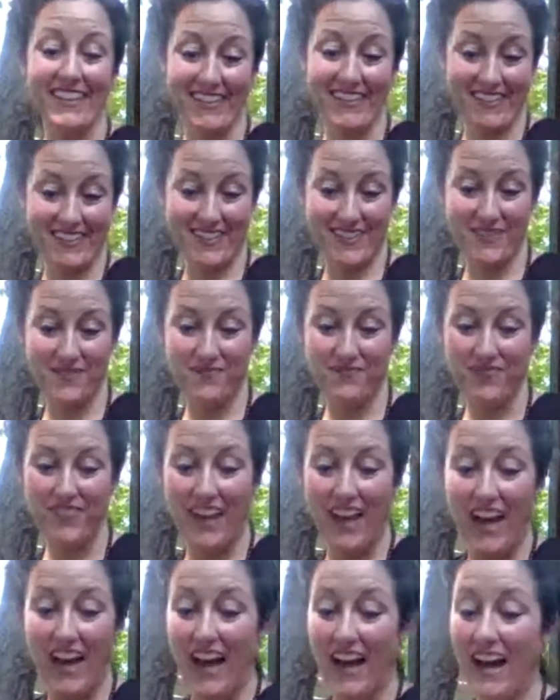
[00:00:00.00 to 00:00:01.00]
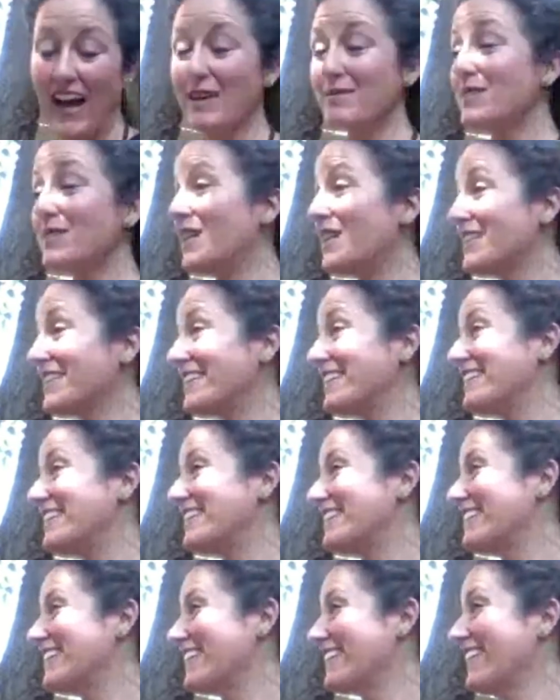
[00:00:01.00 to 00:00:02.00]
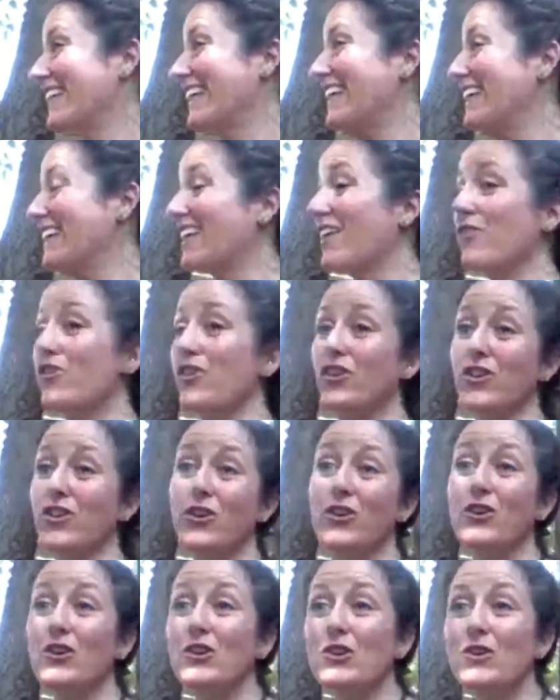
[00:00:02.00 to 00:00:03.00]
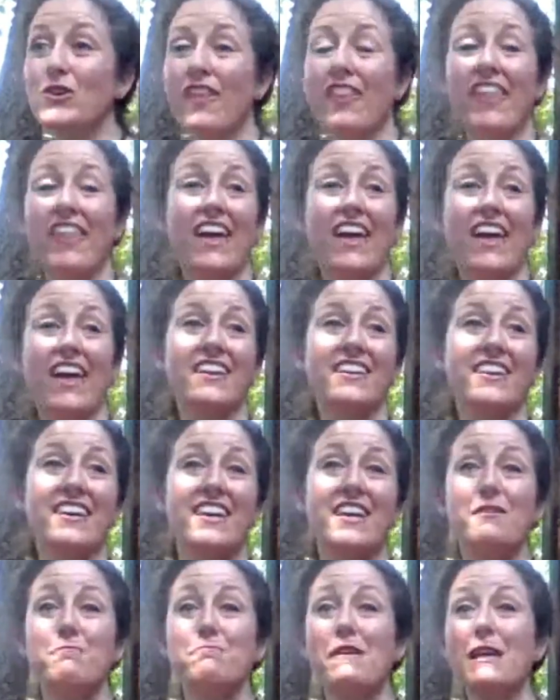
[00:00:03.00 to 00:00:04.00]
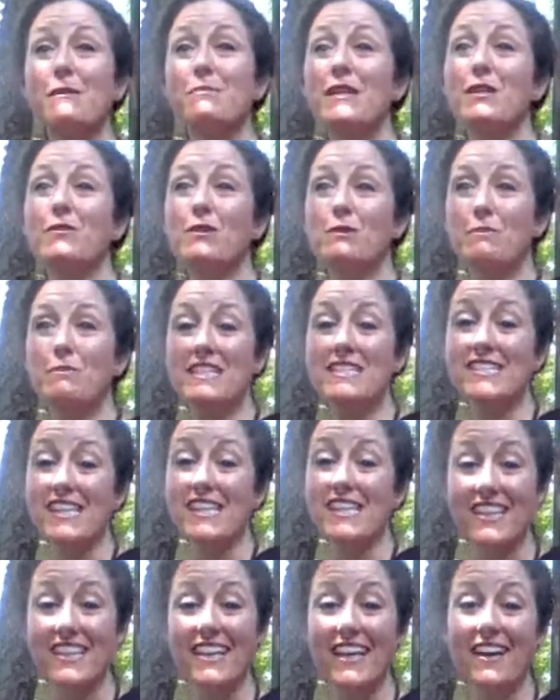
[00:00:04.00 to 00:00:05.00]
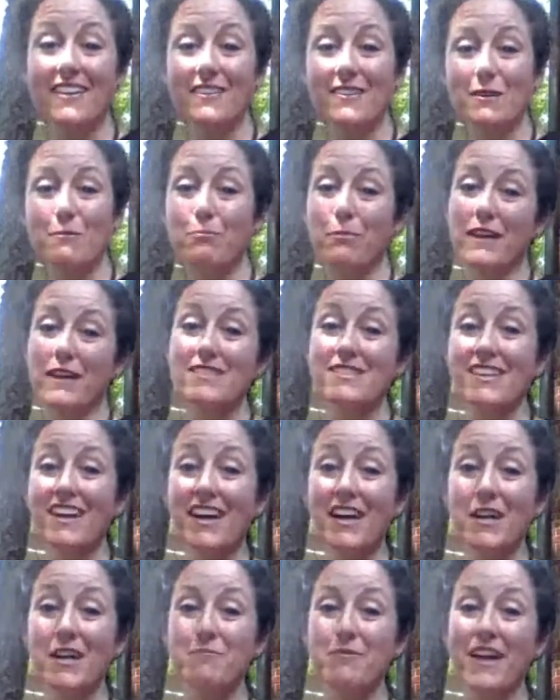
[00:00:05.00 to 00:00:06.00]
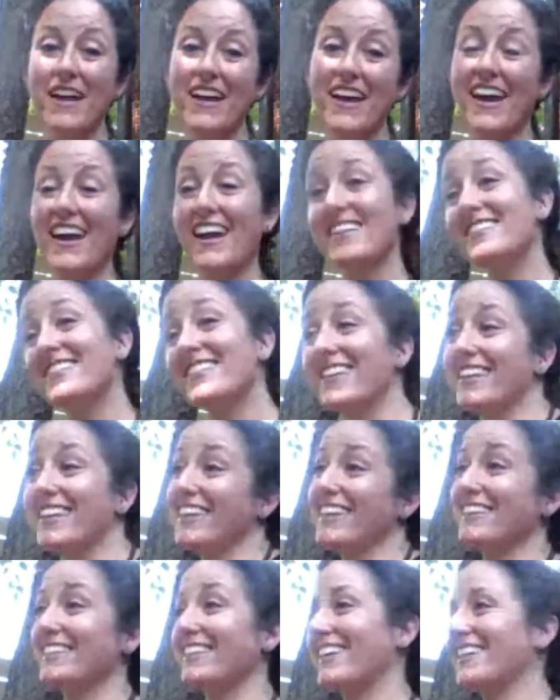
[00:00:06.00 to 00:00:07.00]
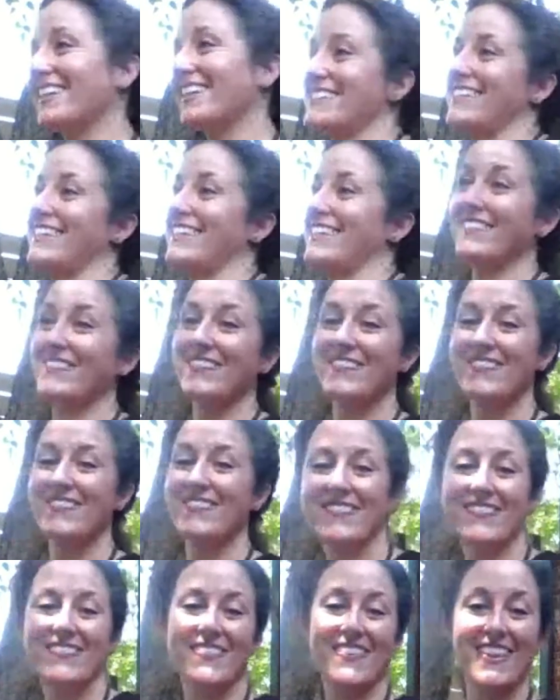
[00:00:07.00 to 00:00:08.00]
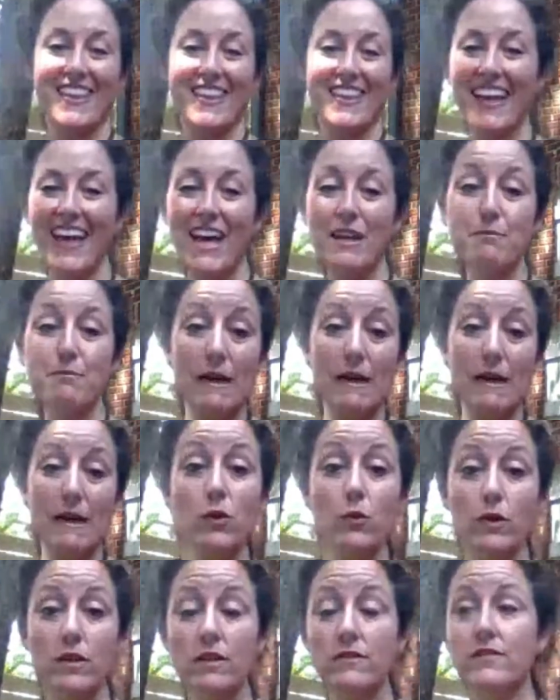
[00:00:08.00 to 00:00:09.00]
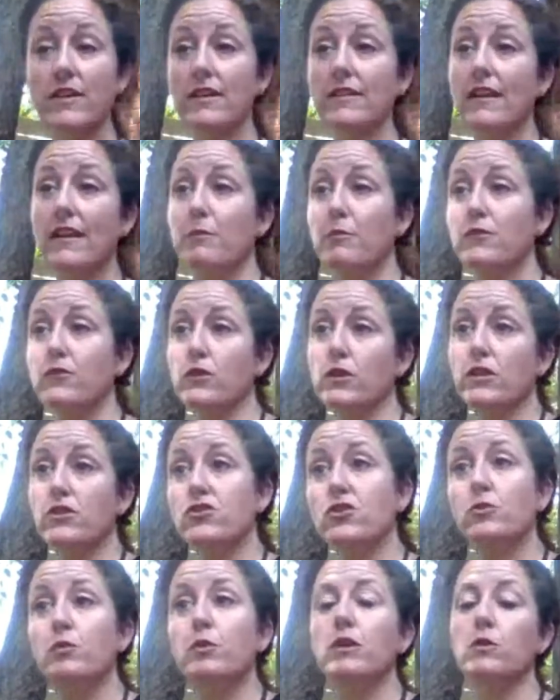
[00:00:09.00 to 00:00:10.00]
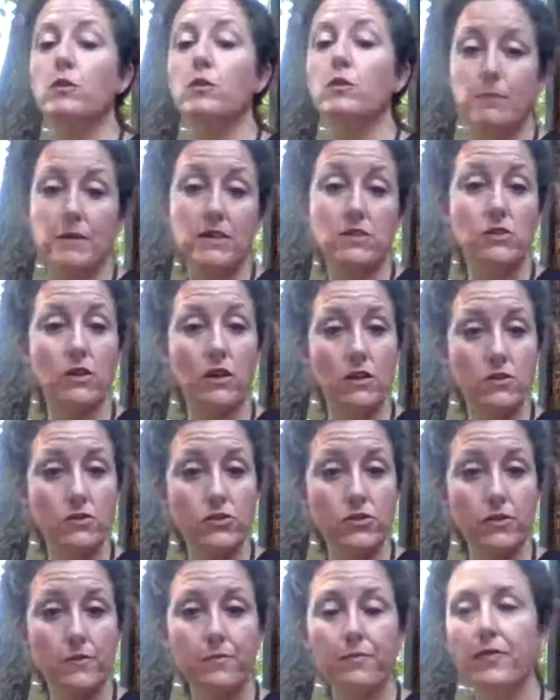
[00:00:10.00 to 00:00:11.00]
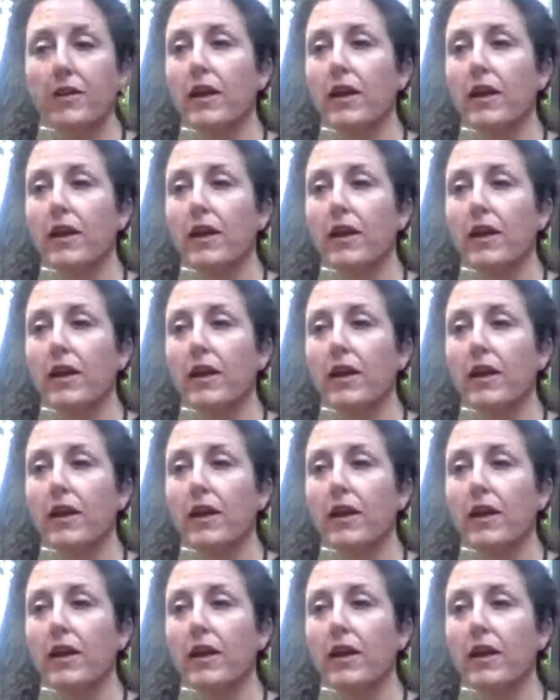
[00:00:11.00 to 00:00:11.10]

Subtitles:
is. I'm talking like the you that maybe would be standing out at the bus stop and singing and dancing. And maybe you wouldn't have done that before because you wouldn't want to be judged,